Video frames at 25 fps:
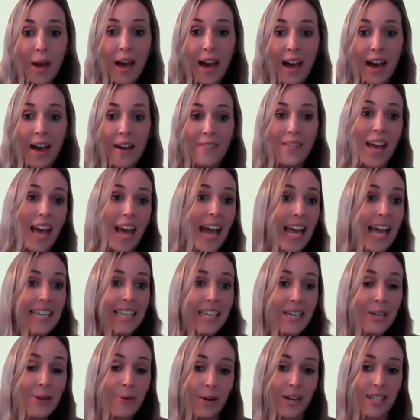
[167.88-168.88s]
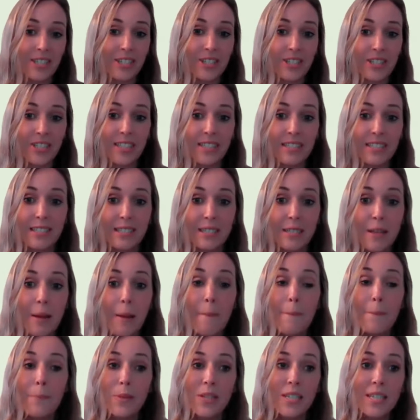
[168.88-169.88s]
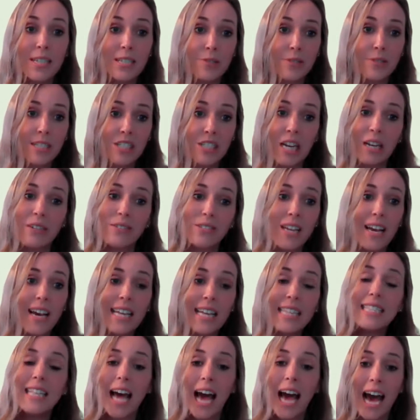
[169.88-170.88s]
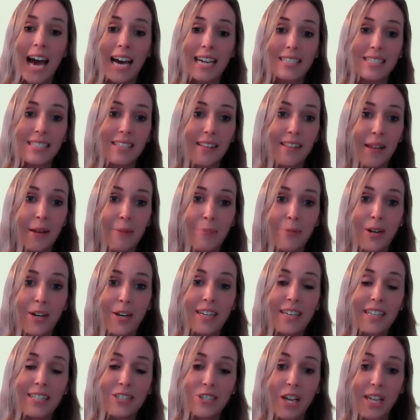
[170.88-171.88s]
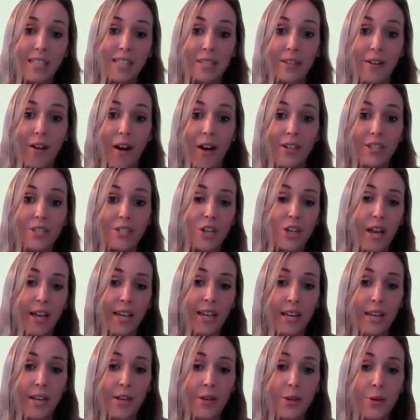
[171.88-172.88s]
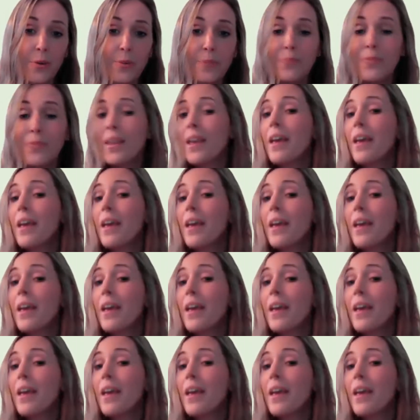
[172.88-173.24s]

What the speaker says: have any questions, please reach out to us at askalibrarian@shastacollege.edu.